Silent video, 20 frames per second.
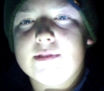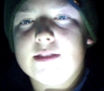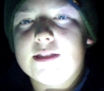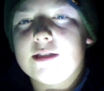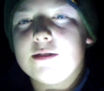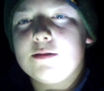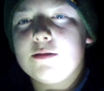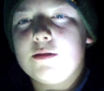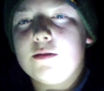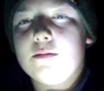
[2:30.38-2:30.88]

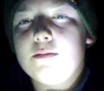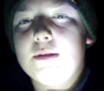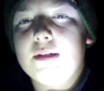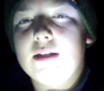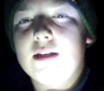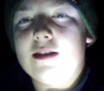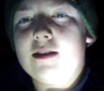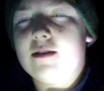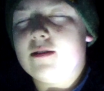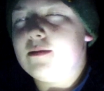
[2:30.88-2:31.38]
So what, I've
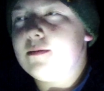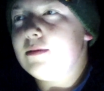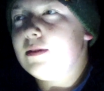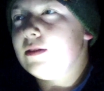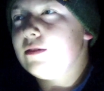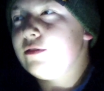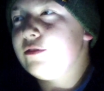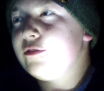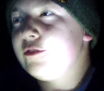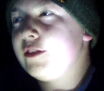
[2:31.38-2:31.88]
been here
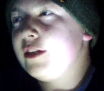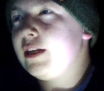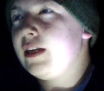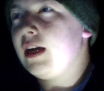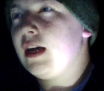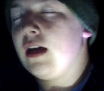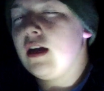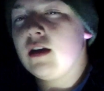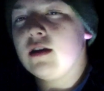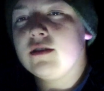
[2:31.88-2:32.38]

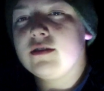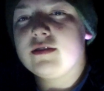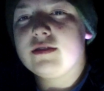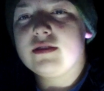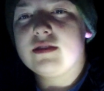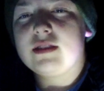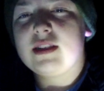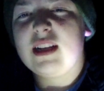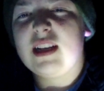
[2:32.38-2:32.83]
3.5,